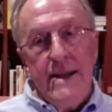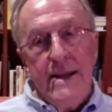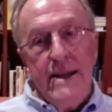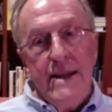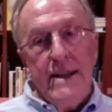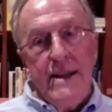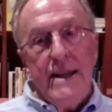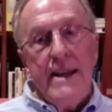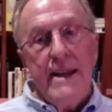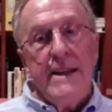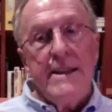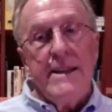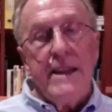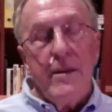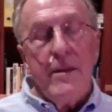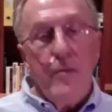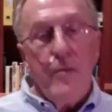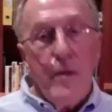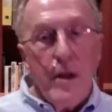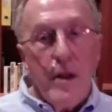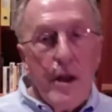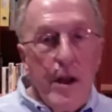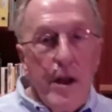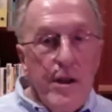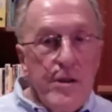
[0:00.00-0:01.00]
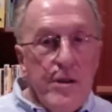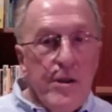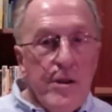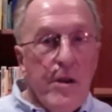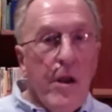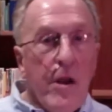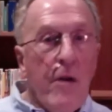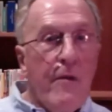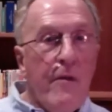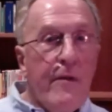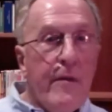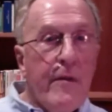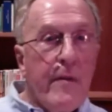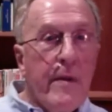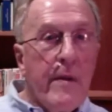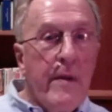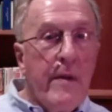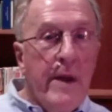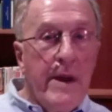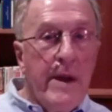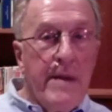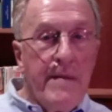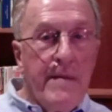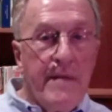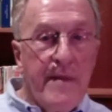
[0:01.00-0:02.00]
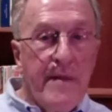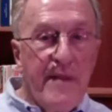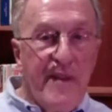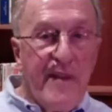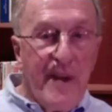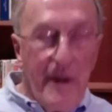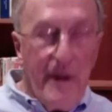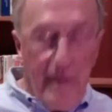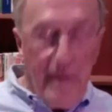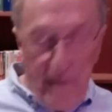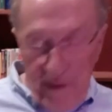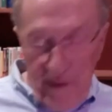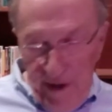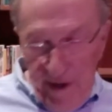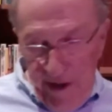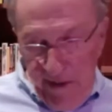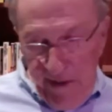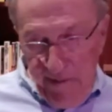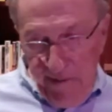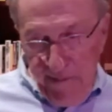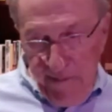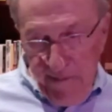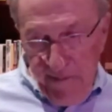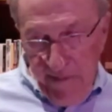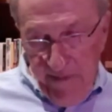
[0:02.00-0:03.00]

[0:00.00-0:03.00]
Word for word: He said, We're going to go from, um, from um,